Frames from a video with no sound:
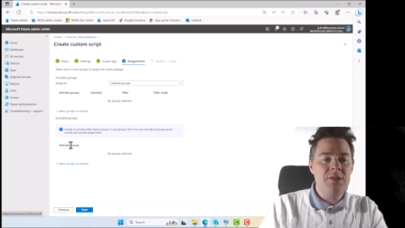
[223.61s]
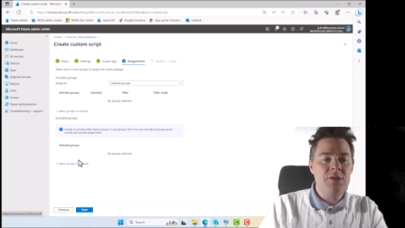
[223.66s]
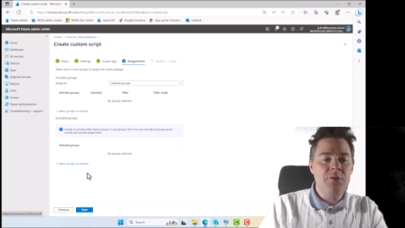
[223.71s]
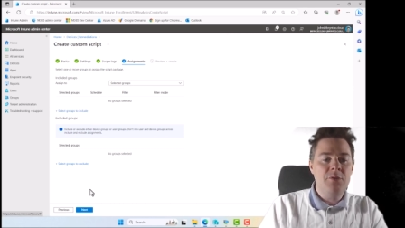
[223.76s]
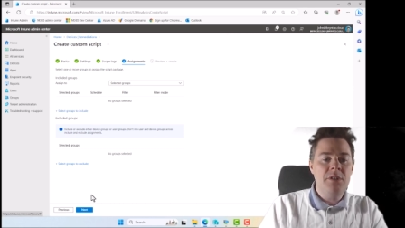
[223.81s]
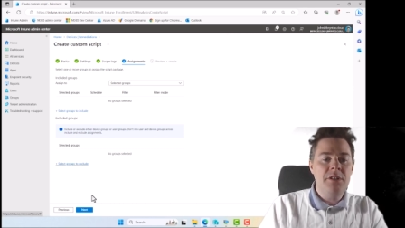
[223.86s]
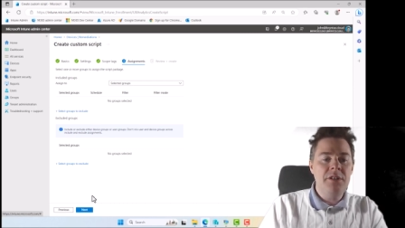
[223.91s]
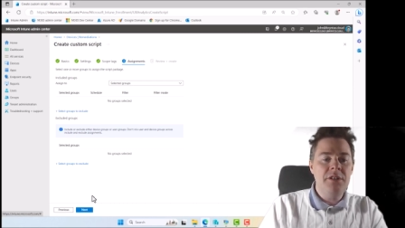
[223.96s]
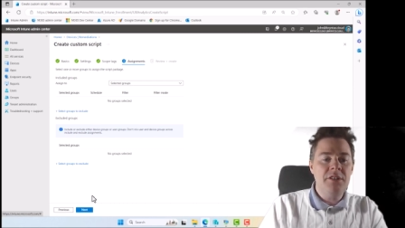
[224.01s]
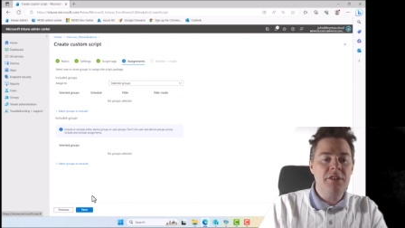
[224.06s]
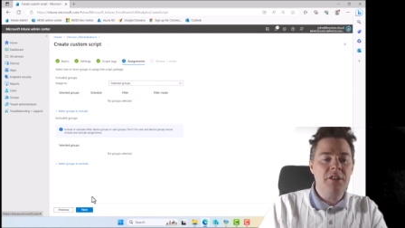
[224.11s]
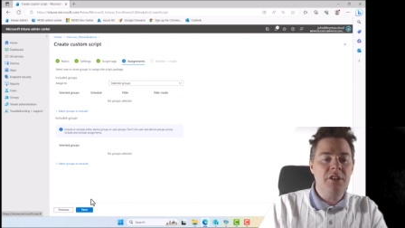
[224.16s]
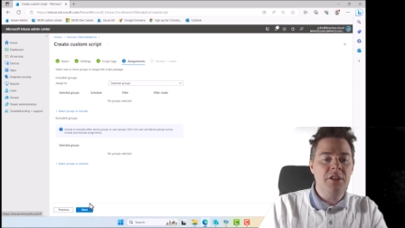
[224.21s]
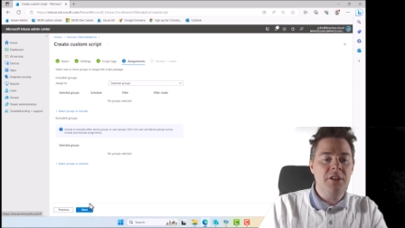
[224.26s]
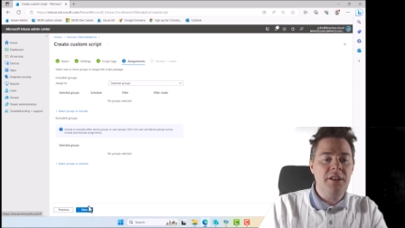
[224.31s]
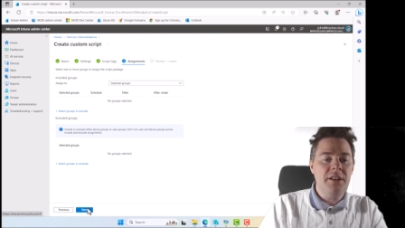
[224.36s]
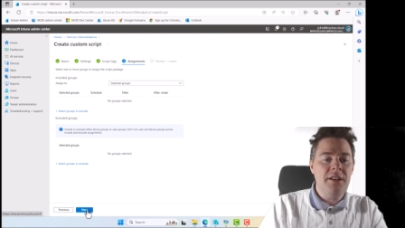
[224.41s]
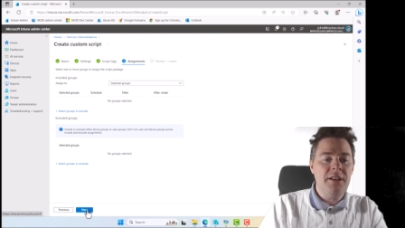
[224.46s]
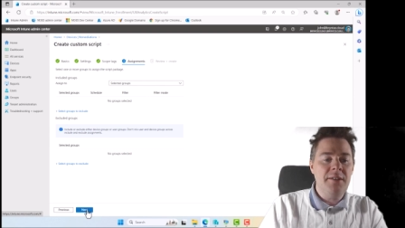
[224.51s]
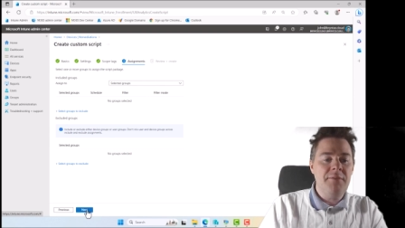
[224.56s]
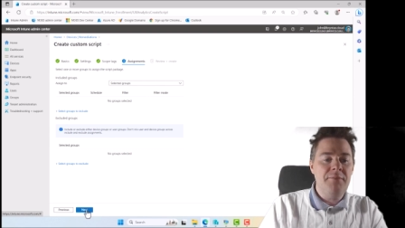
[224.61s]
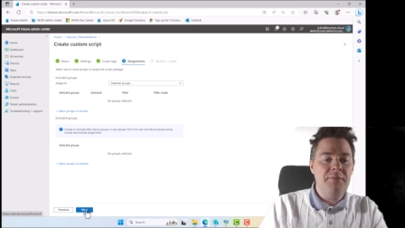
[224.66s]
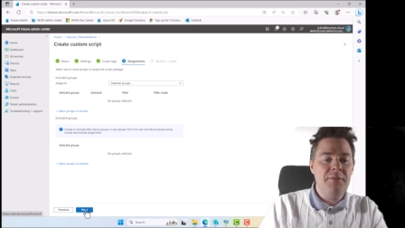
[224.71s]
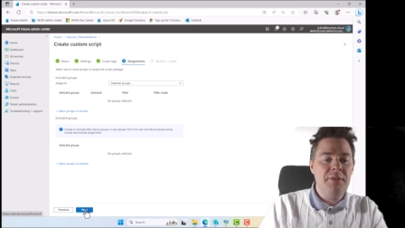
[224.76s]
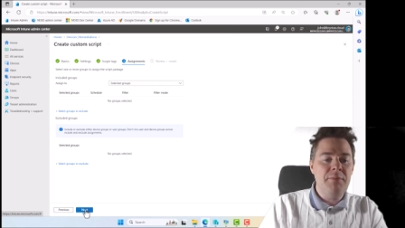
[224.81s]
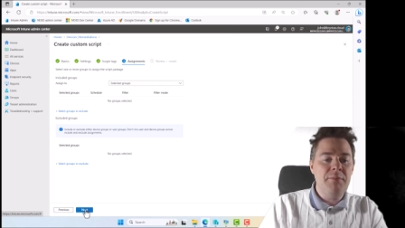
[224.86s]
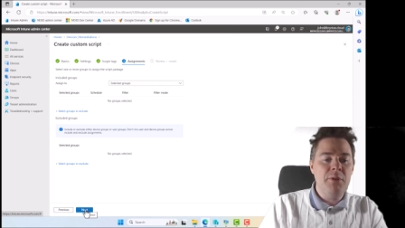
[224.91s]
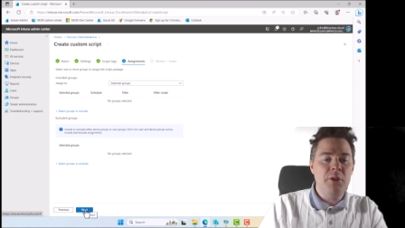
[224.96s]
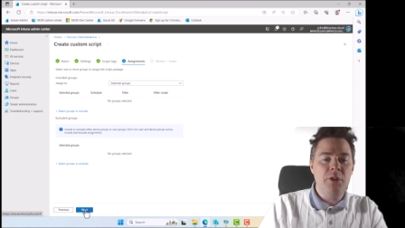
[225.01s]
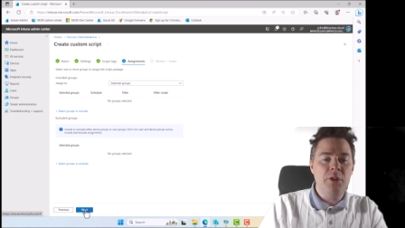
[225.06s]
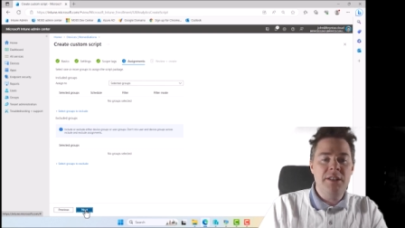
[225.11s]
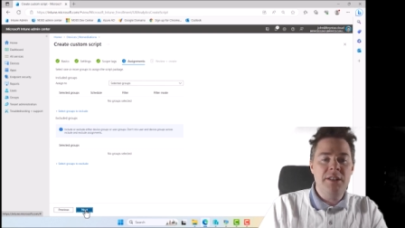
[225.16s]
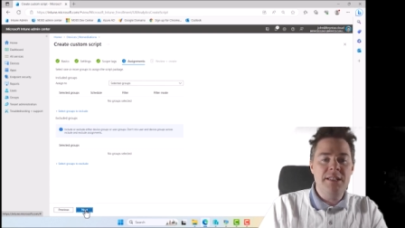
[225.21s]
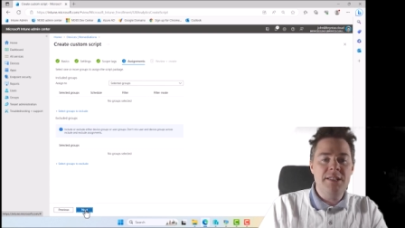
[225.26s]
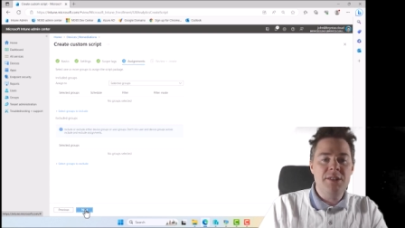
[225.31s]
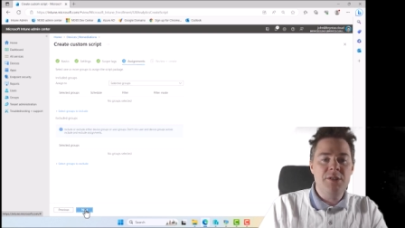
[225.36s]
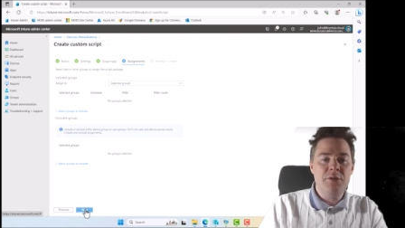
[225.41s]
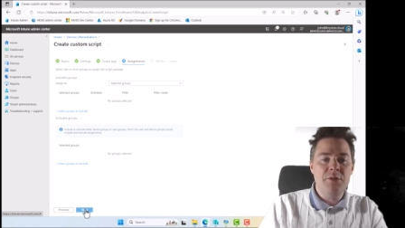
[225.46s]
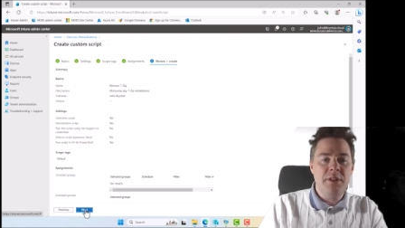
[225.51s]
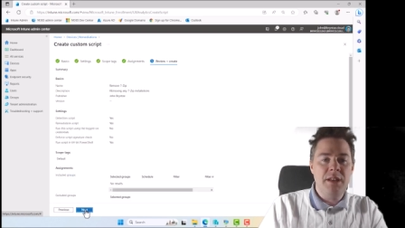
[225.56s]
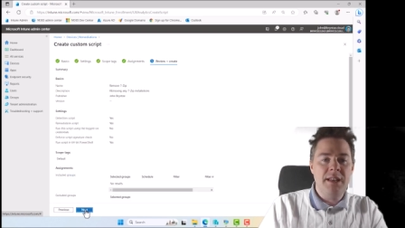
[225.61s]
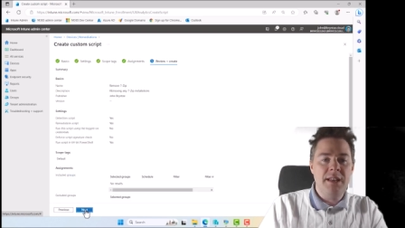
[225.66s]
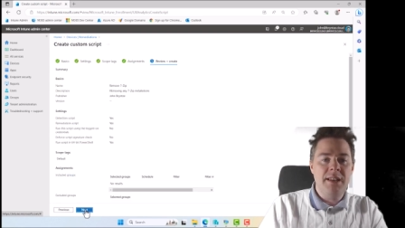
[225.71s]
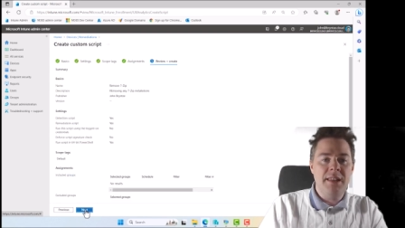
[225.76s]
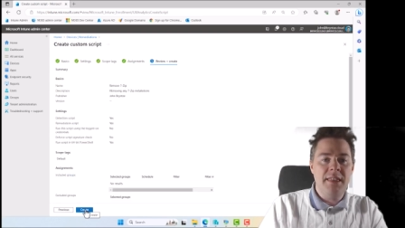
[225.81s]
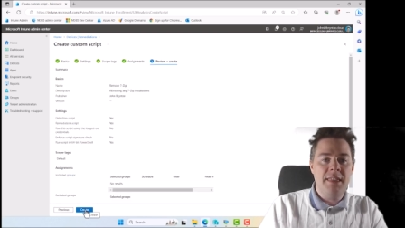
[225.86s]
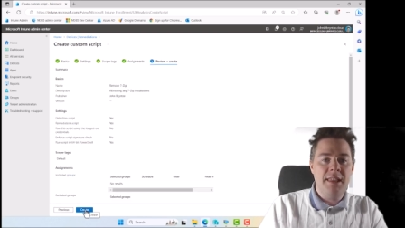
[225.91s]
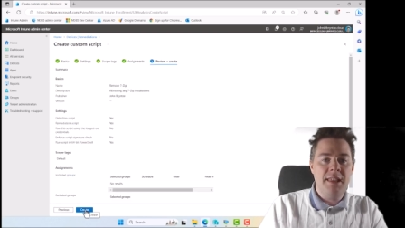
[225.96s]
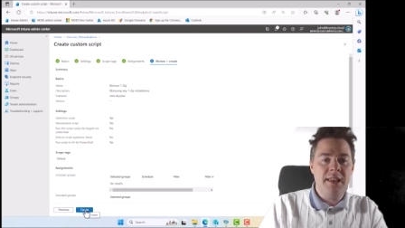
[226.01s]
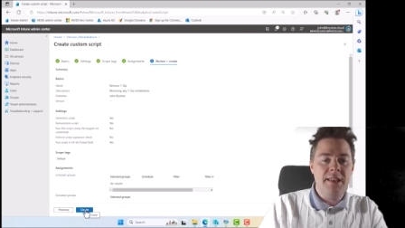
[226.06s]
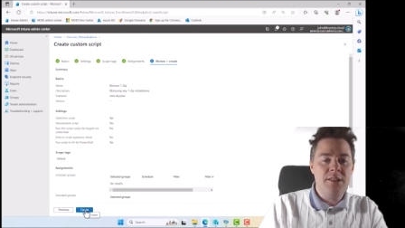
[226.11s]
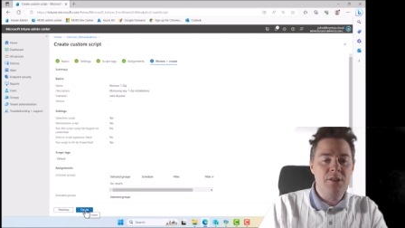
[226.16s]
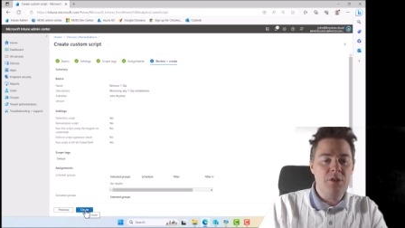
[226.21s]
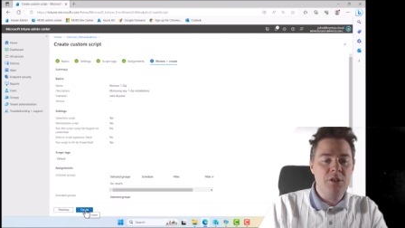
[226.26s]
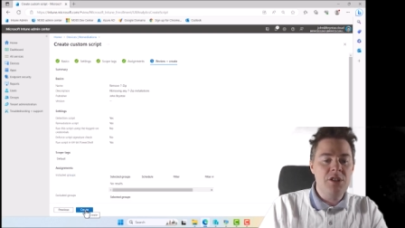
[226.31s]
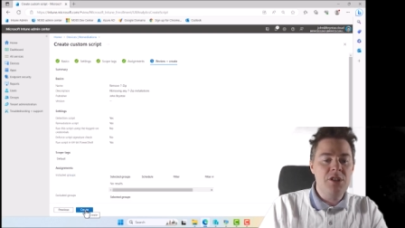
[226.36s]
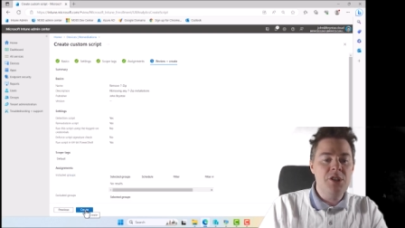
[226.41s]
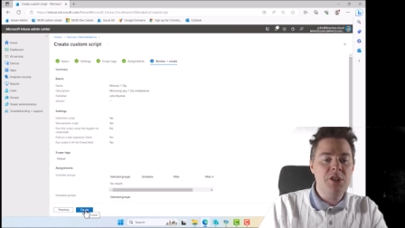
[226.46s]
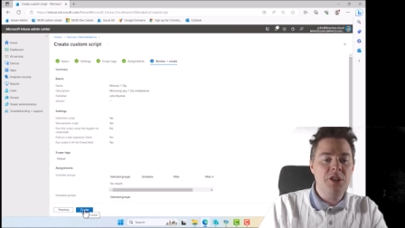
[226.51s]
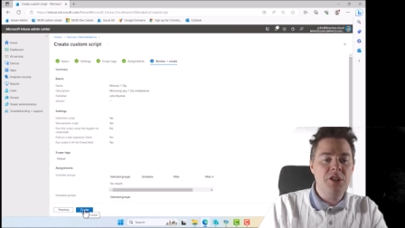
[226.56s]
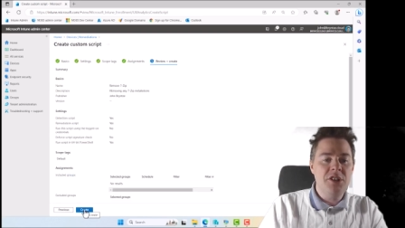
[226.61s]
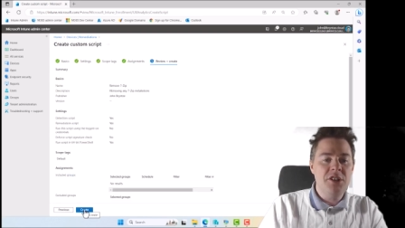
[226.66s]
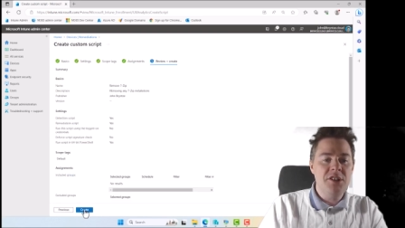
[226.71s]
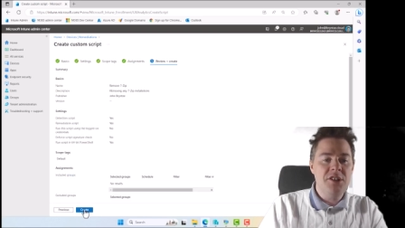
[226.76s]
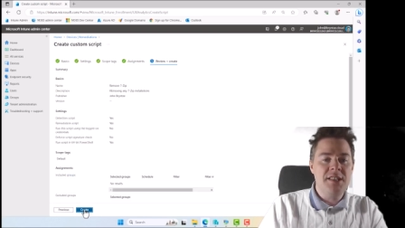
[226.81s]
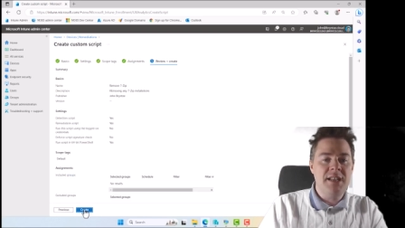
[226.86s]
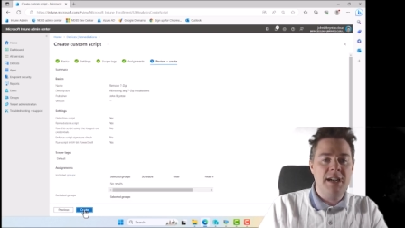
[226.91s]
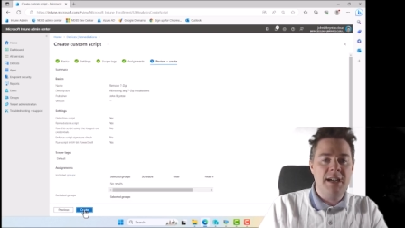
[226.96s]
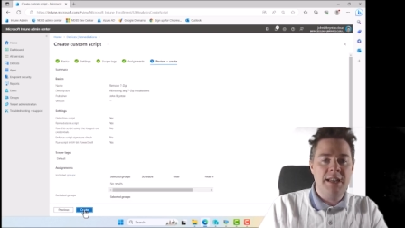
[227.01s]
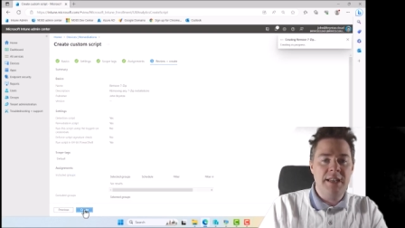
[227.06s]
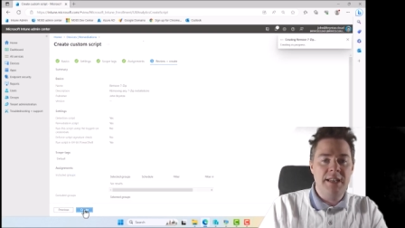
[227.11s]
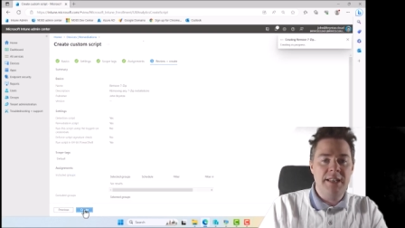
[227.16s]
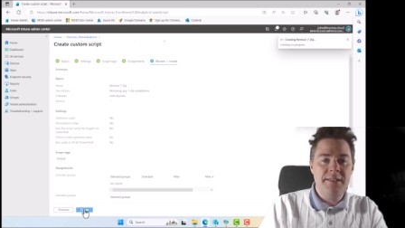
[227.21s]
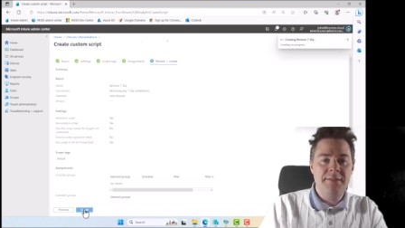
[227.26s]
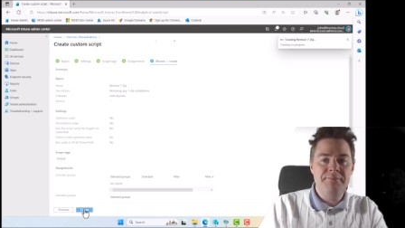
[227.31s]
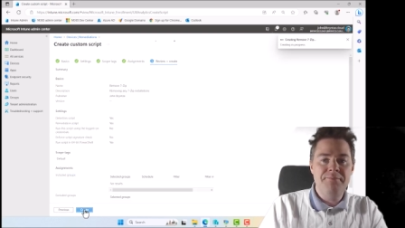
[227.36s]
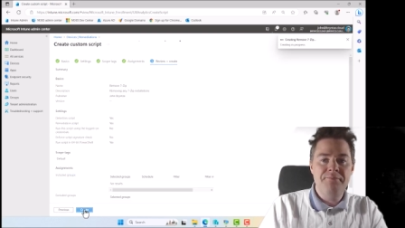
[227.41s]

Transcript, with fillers: so we're not going to deploy this to anything, so it's not assigned.